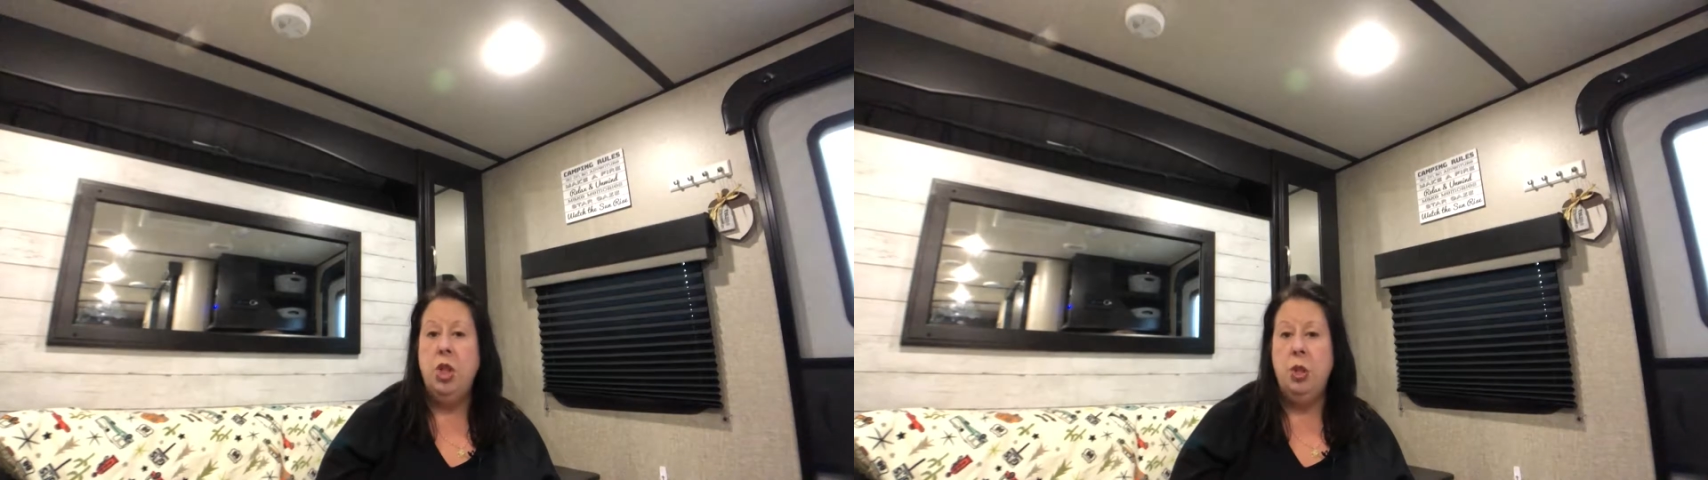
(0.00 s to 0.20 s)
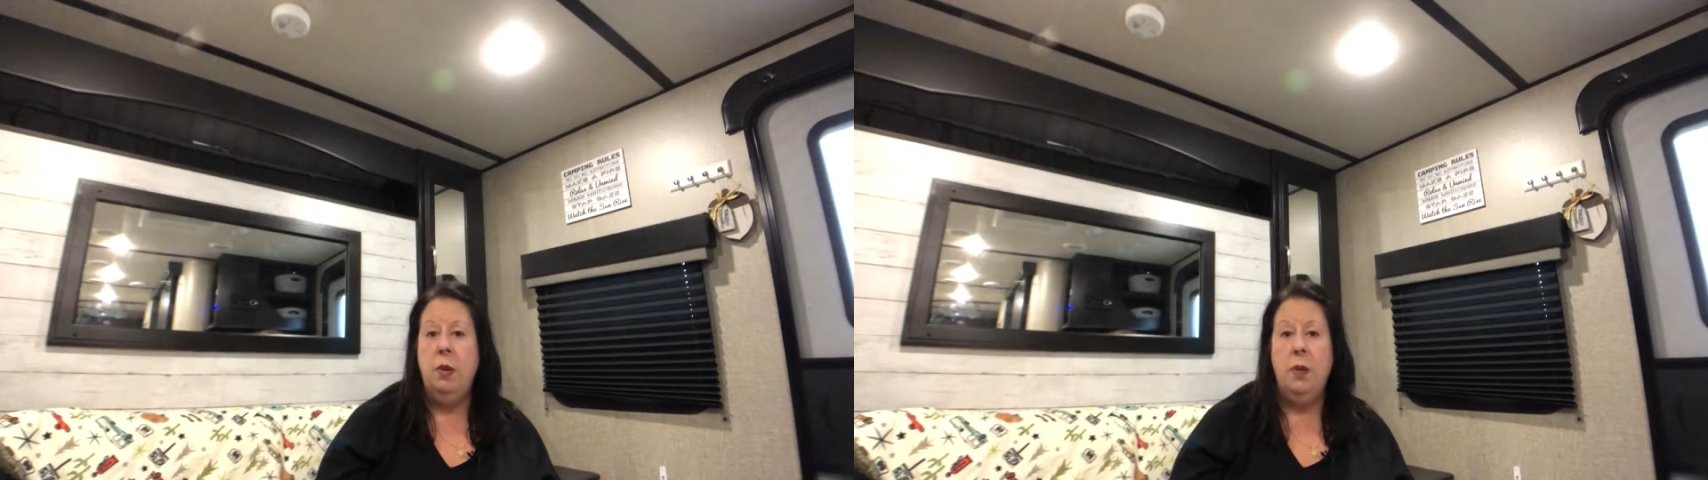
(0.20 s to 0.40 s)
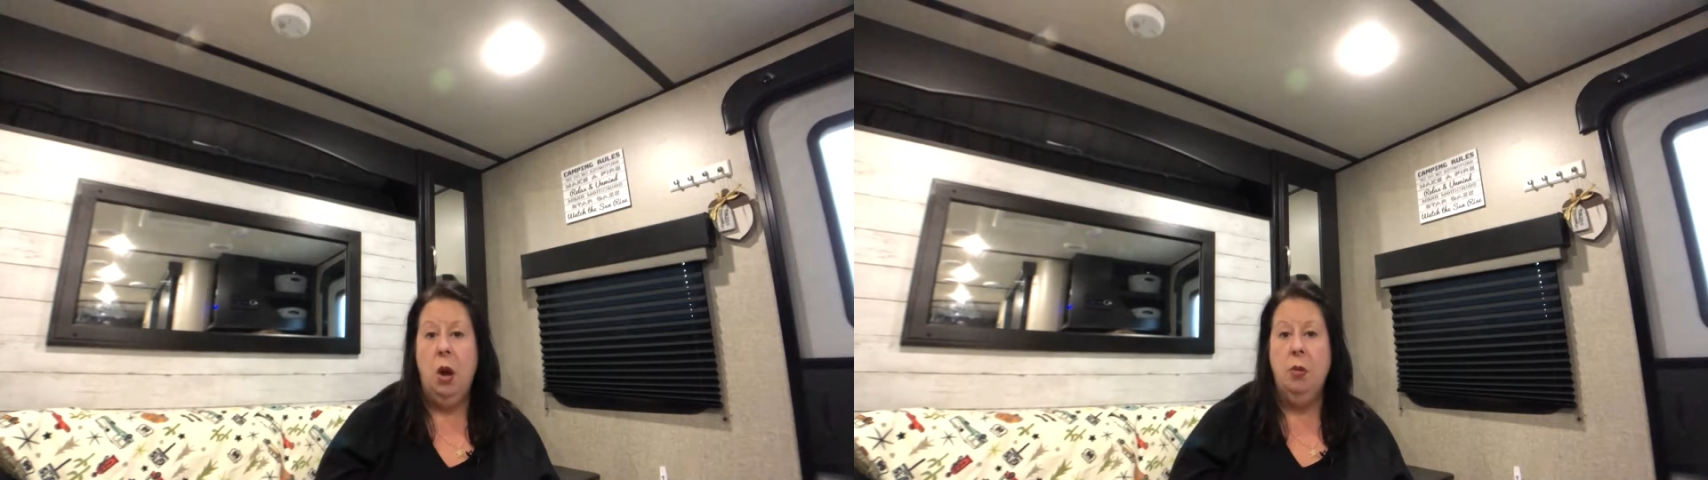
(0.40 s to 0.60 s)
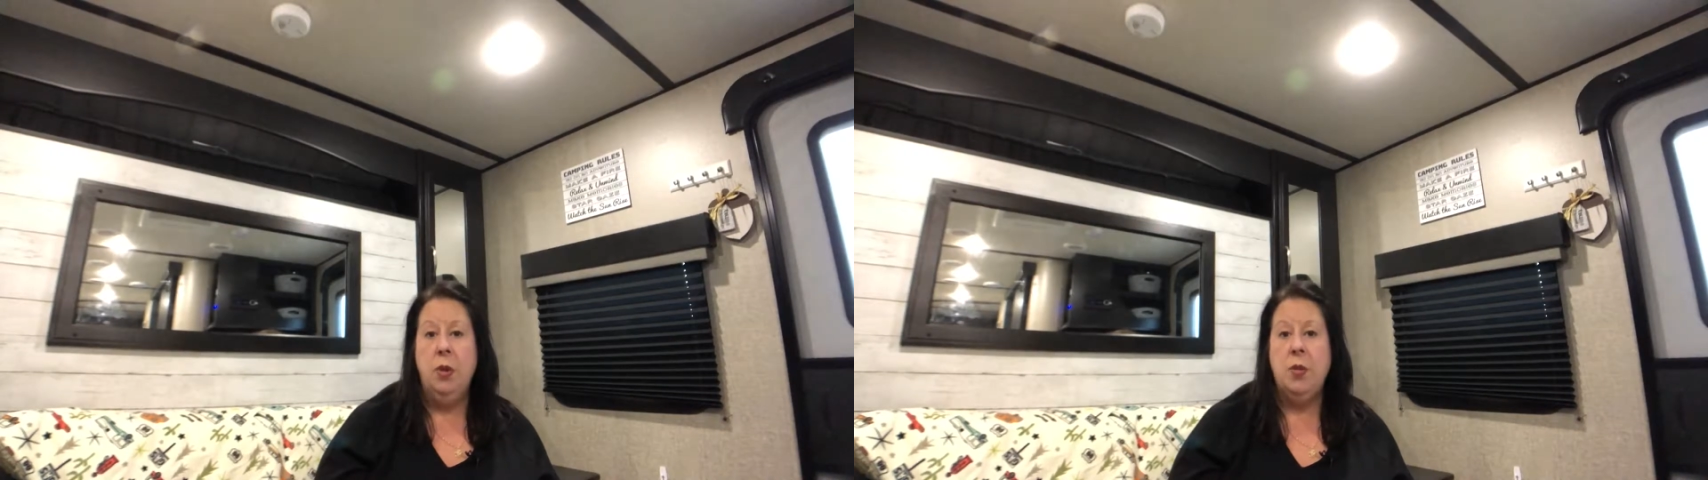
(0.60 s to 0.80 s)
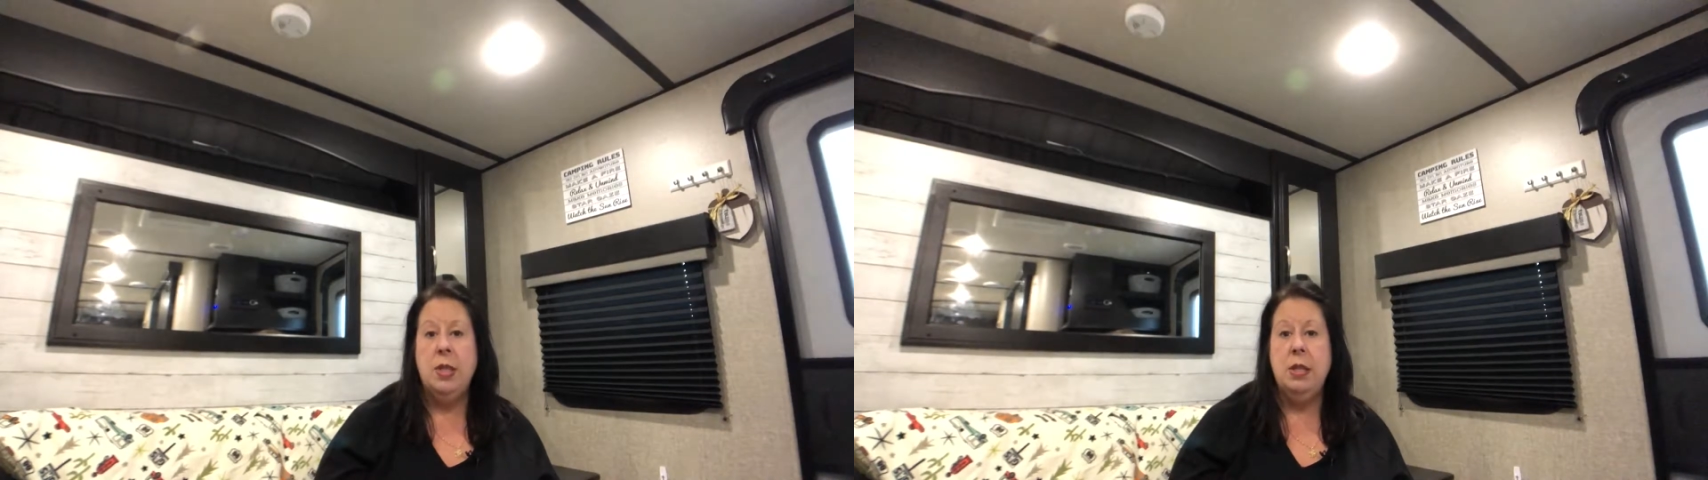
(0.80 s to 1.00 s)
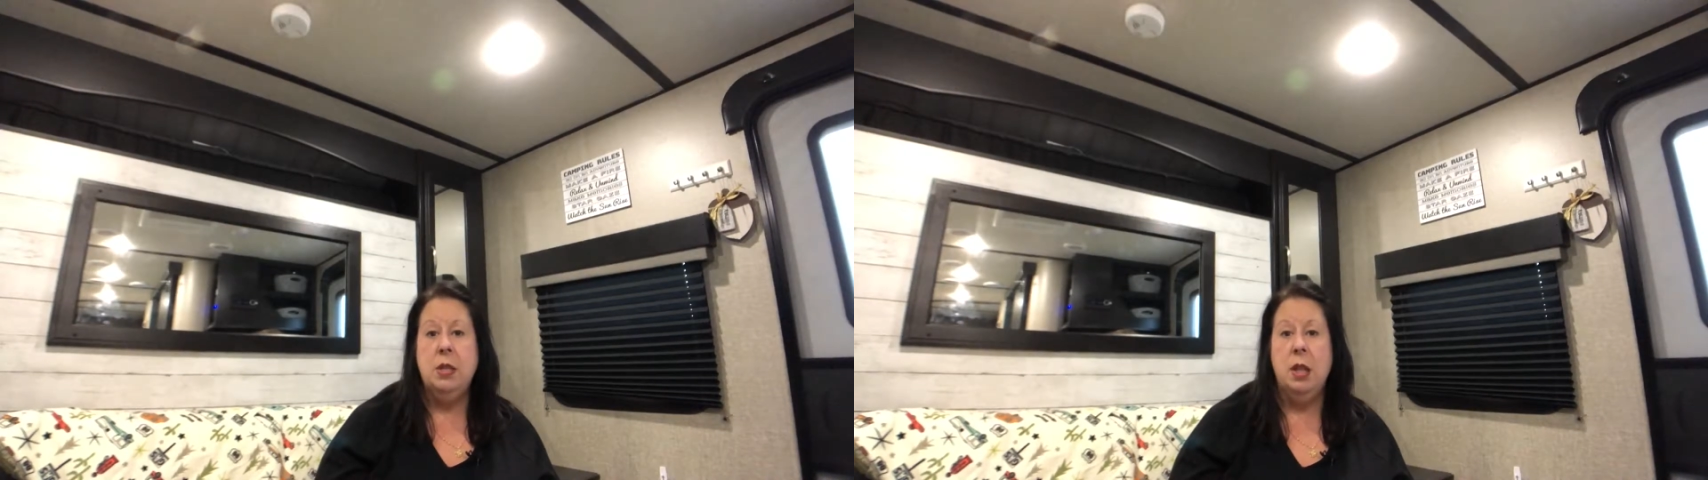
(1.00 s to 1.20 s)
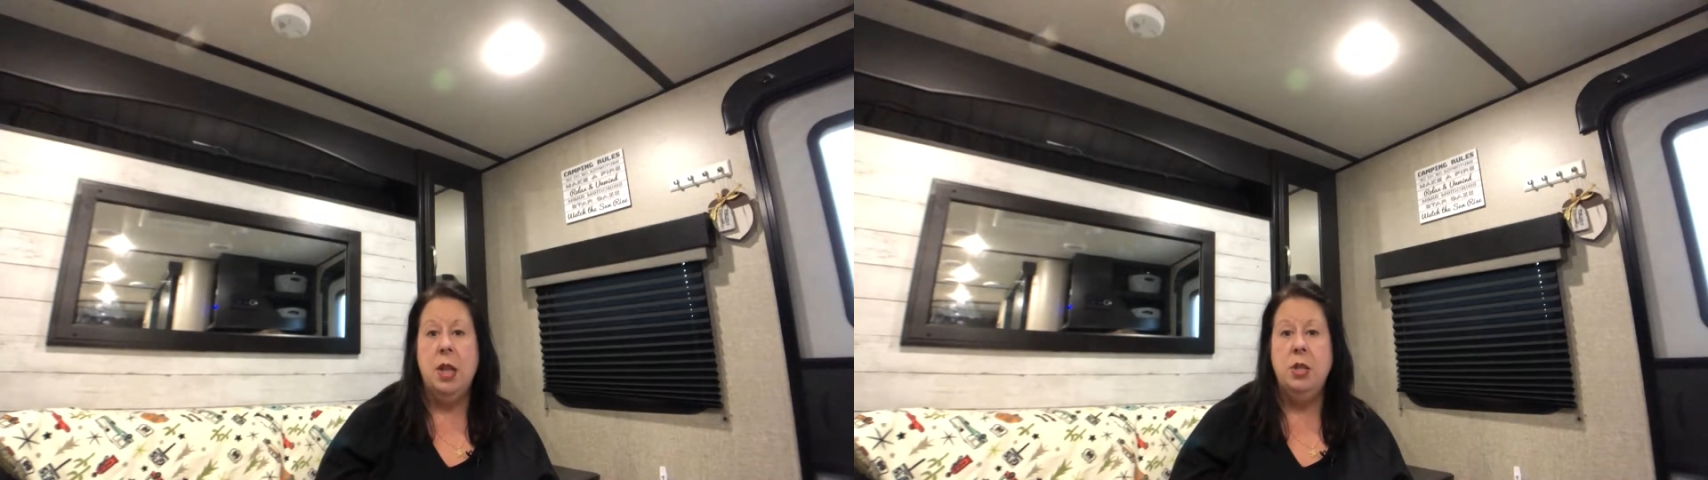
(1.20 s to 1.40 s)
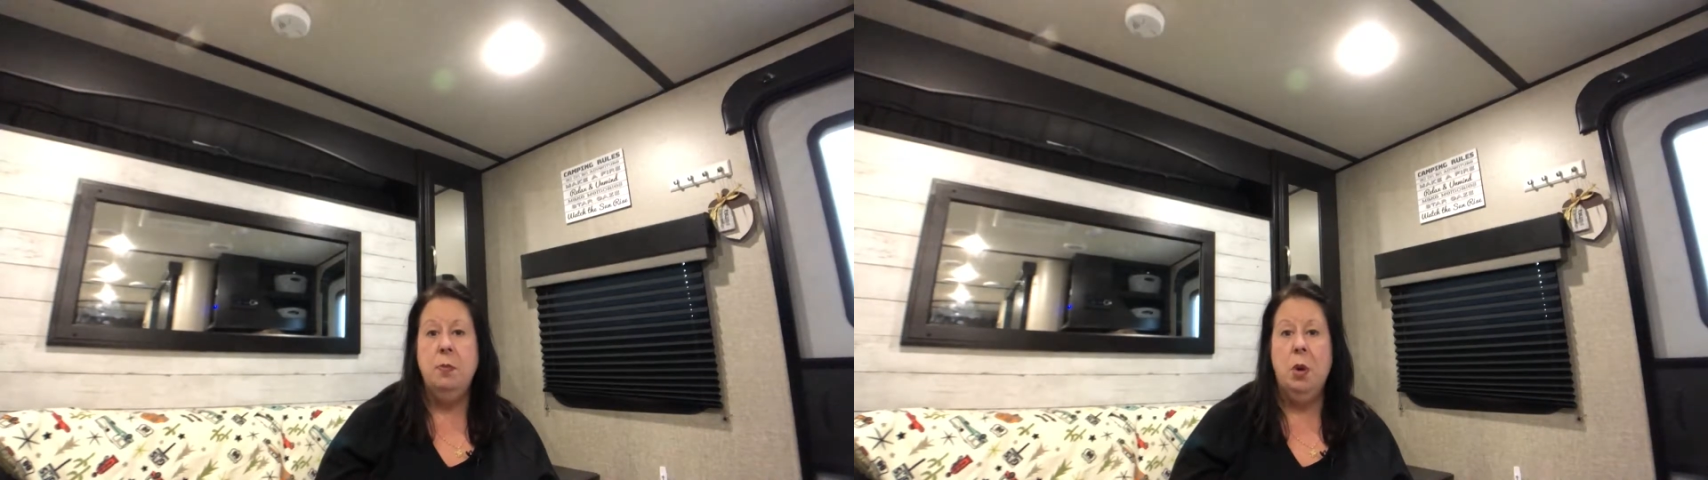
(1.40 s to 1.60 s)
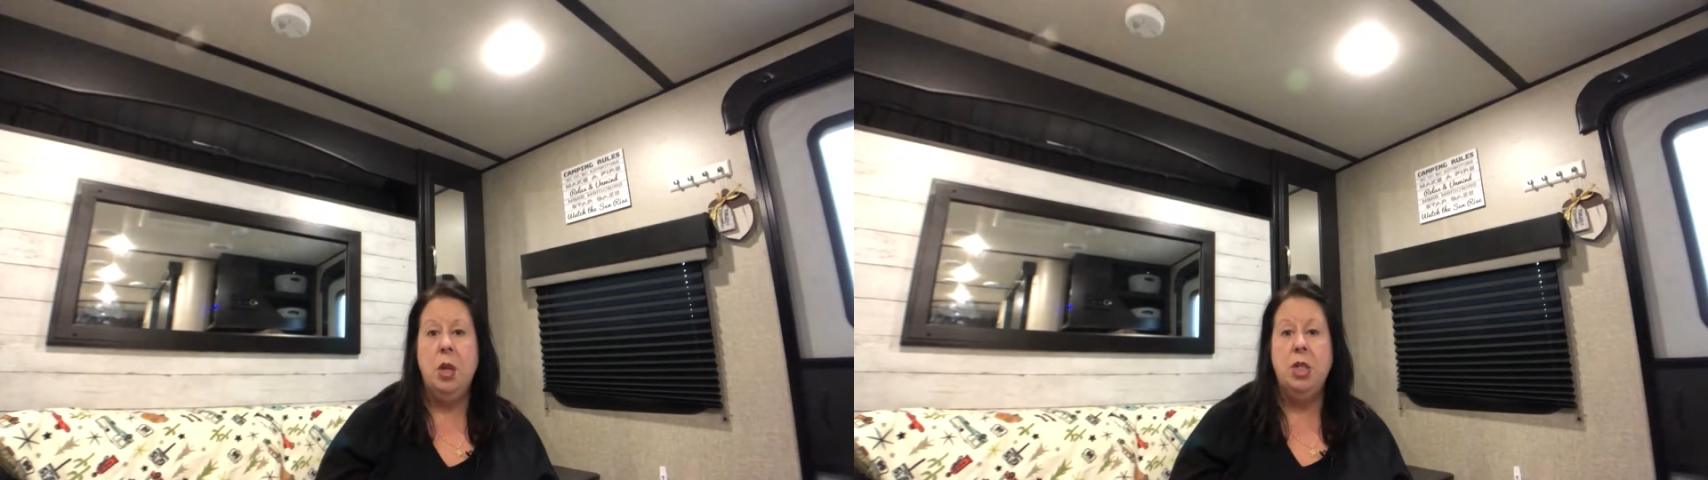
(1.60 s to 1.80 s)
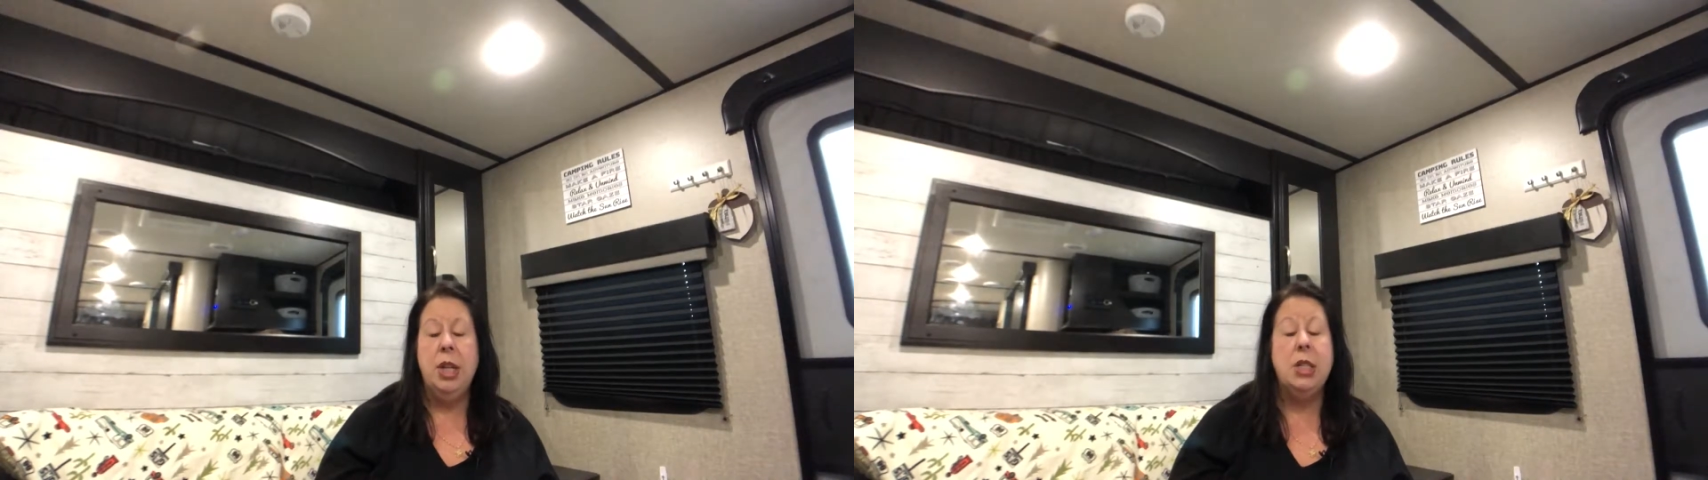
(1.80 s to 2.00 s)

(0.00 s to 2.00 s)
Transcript: you have gone through this installation project.